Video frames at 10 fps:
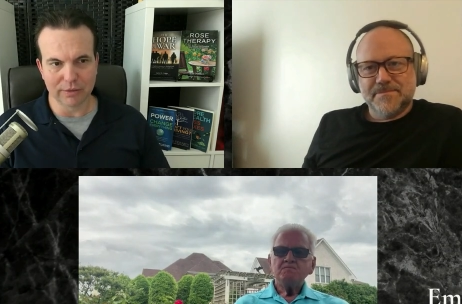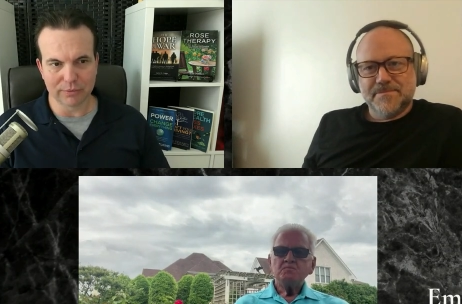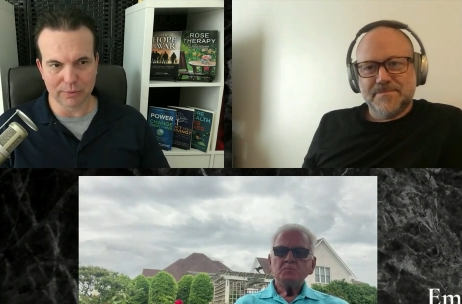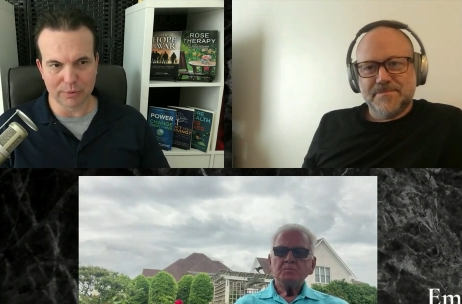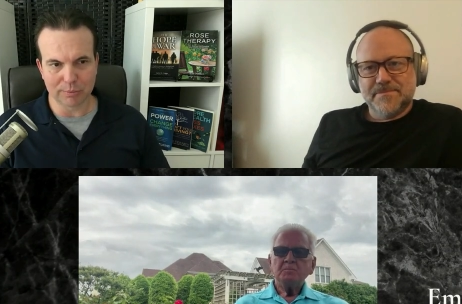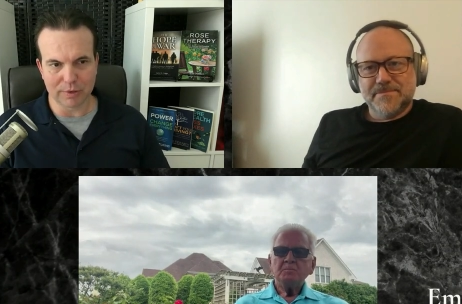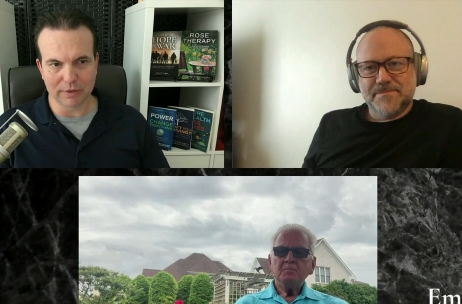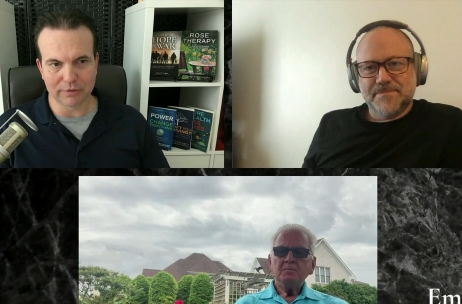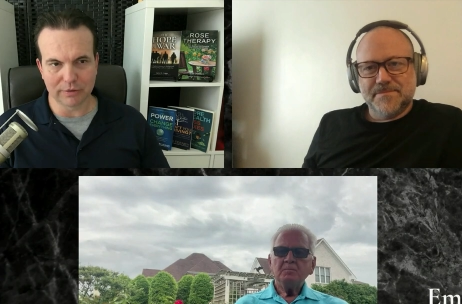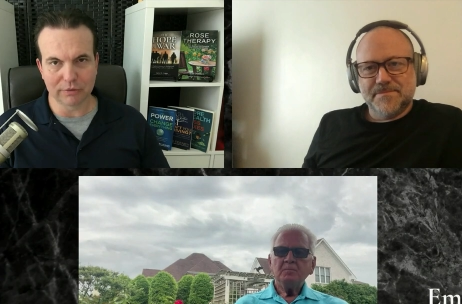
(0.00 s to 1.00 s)
Speaker 1: through the
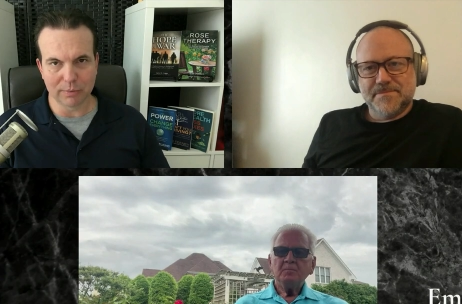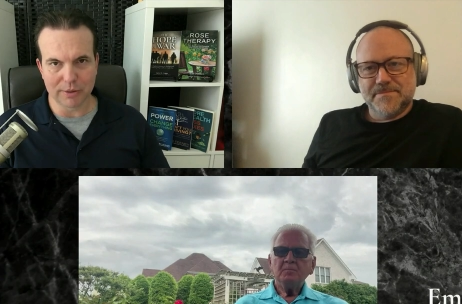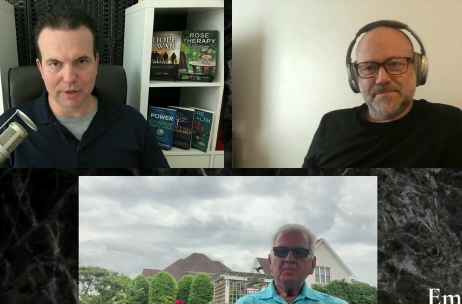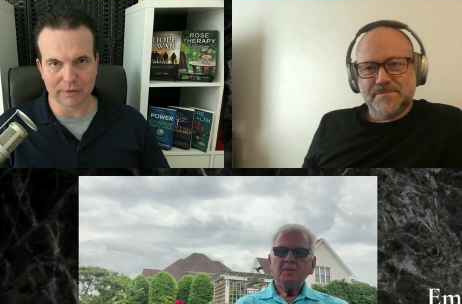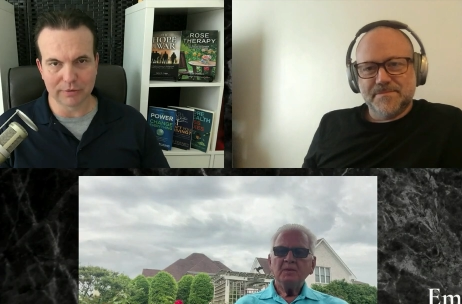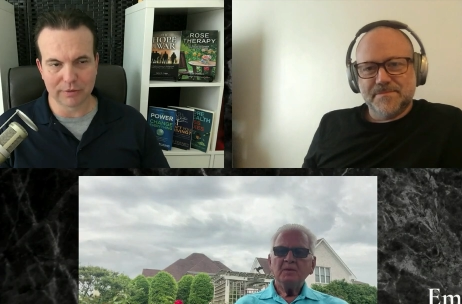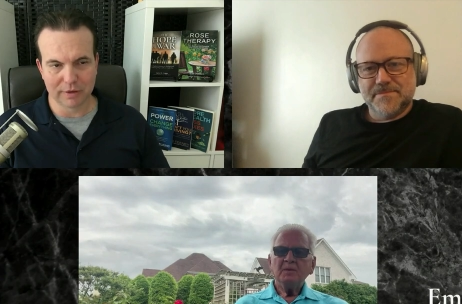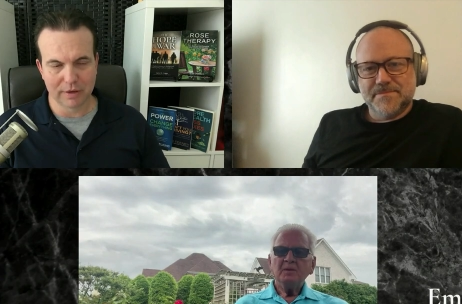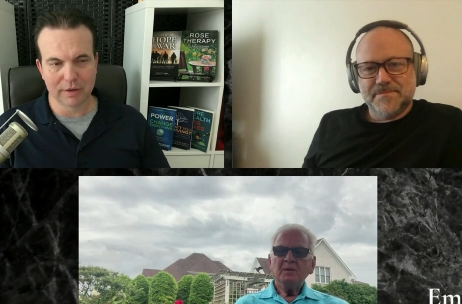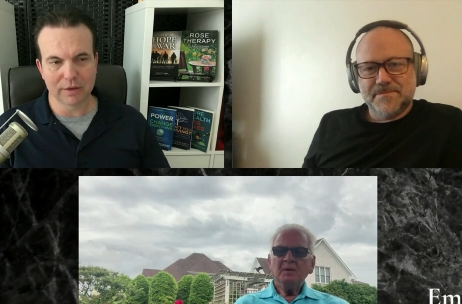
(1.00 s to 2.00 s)
process with us
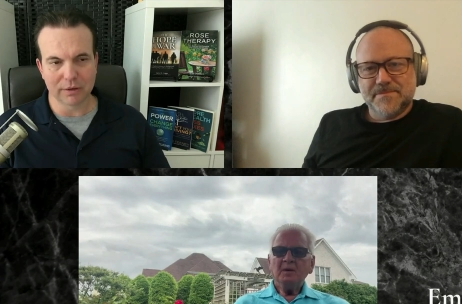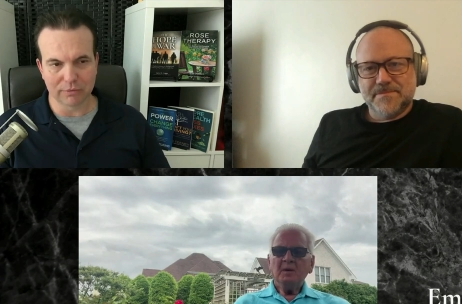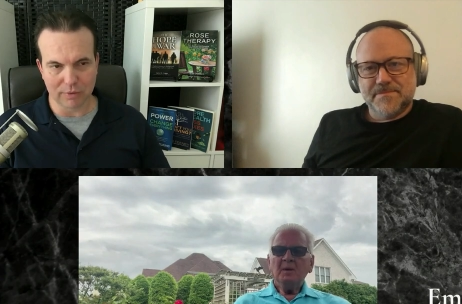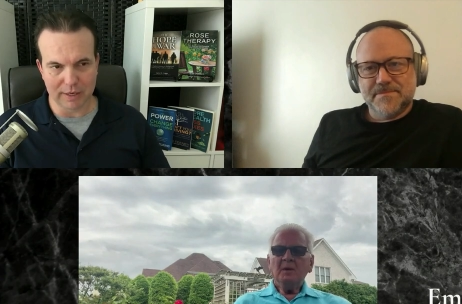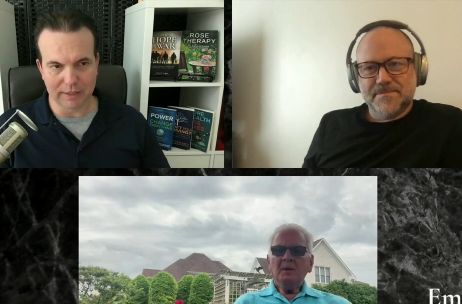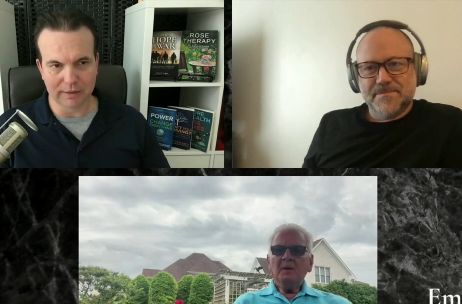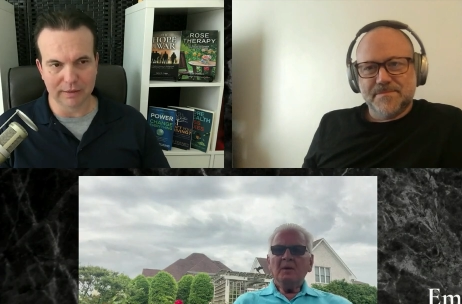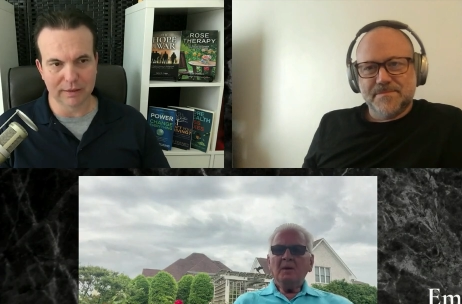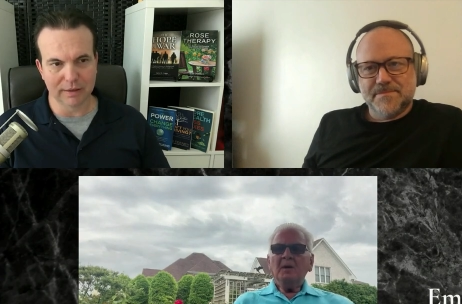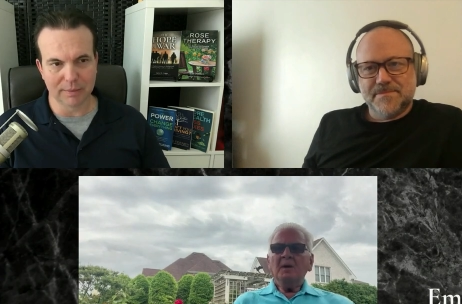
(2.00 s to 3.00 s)
of
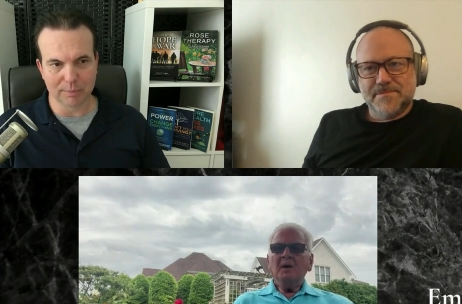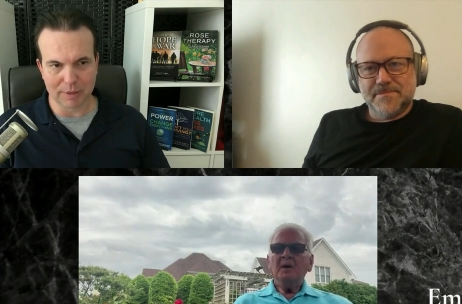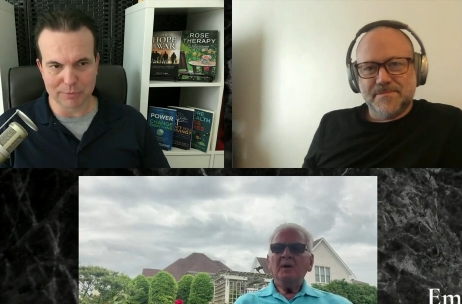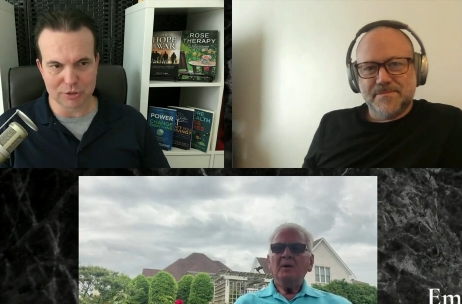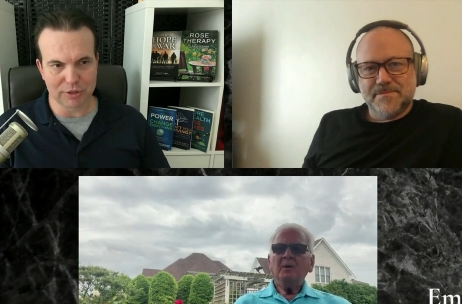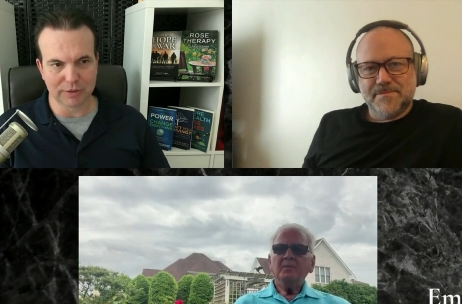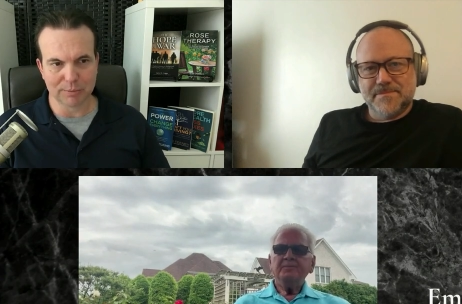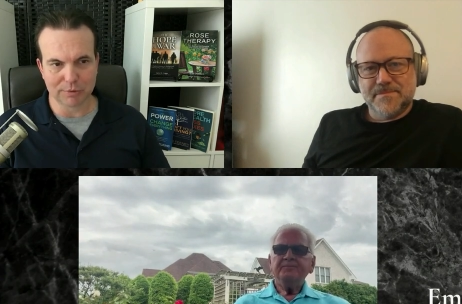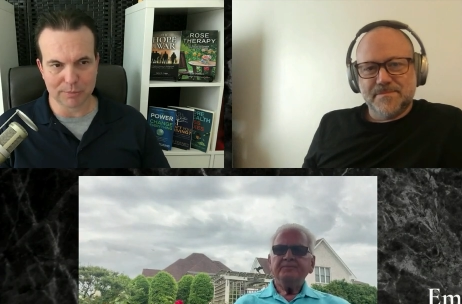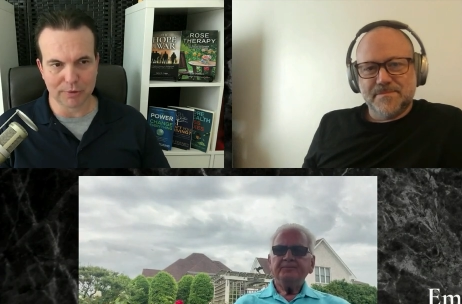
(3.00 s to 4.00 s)
writing and publishing
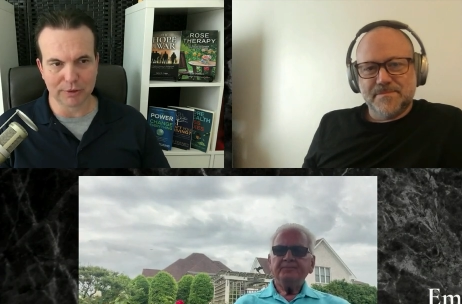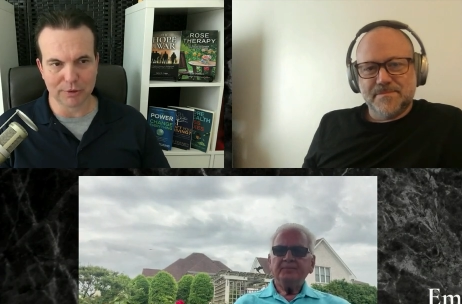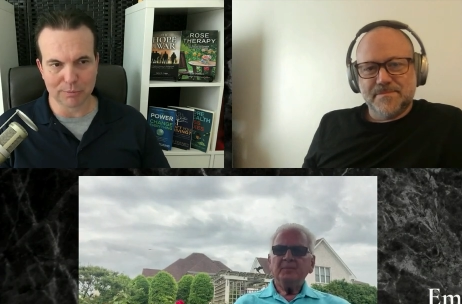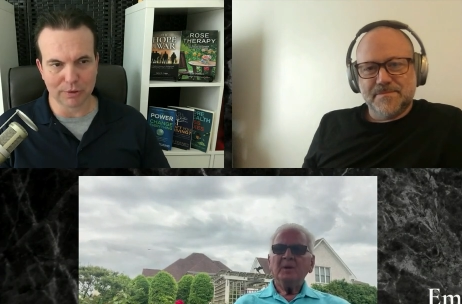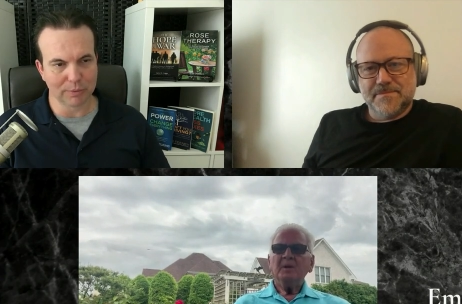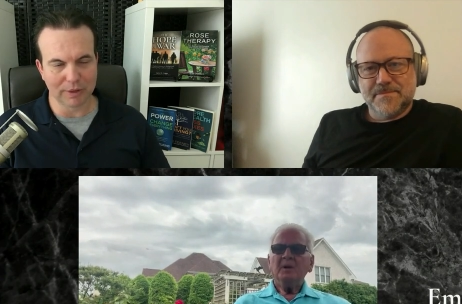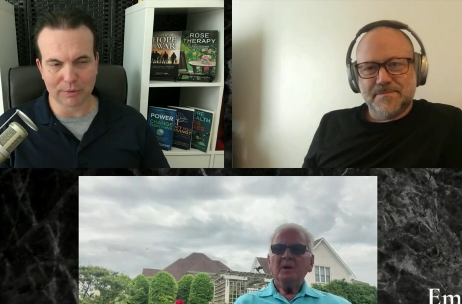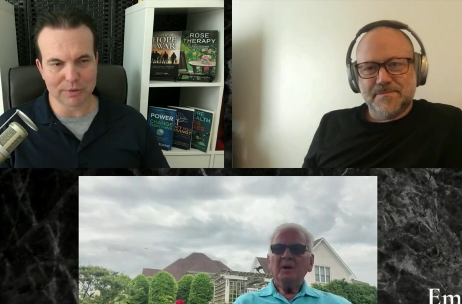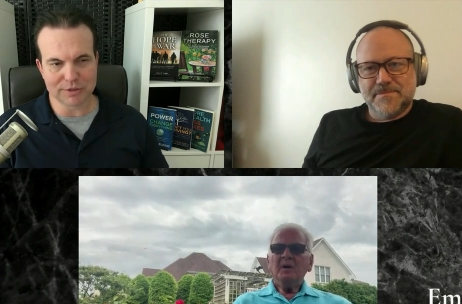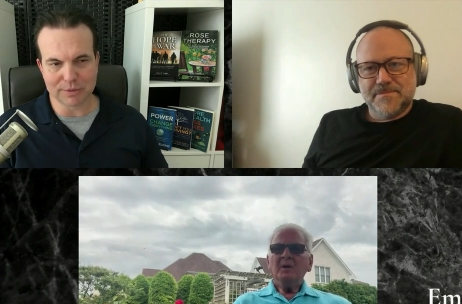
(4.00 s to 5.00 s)
and promoting your book?
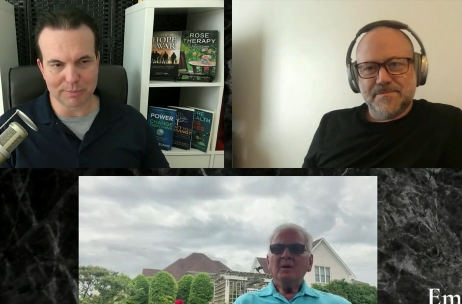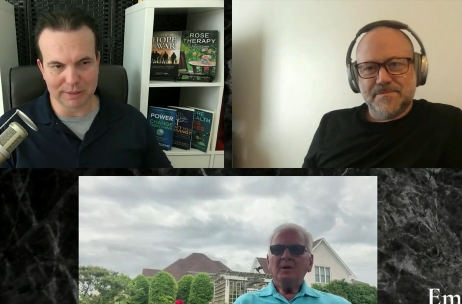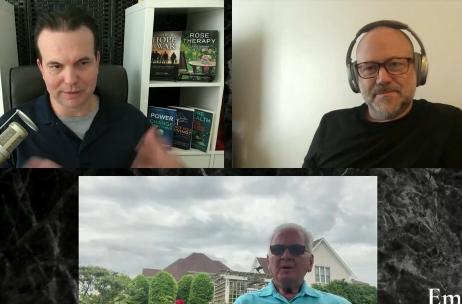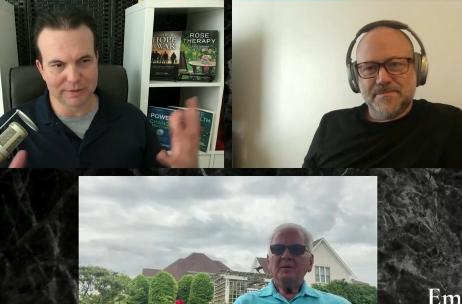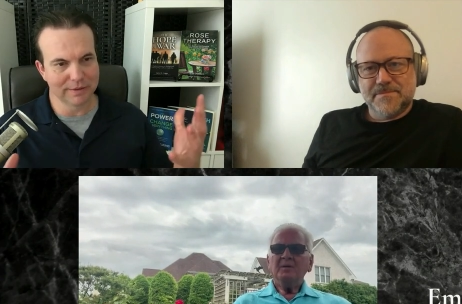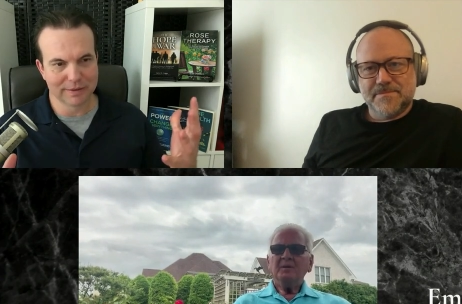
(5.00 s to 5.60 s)
Like what's the big